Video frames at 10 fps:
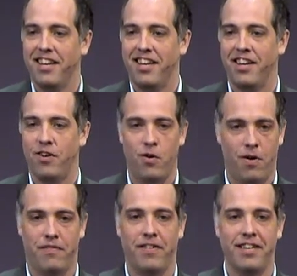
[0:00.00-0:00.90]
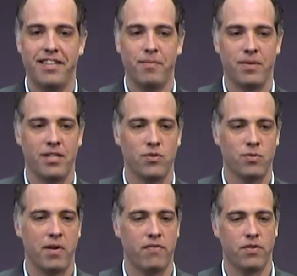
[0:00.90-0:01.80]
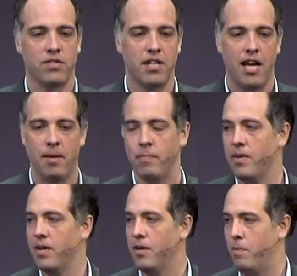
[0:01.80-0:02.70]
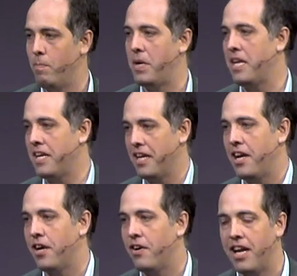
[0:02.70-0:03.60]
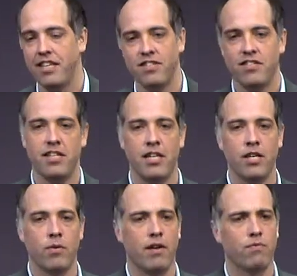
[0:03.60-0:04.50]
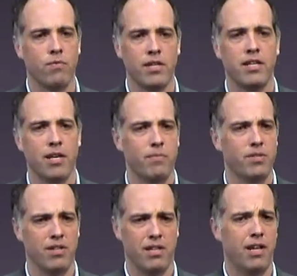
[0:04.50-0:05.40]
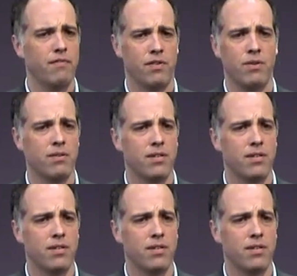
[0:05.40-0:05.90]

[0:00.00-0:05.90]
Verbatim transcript: uh, often, but this was my first time being here and seeing you, and I've really come to love you.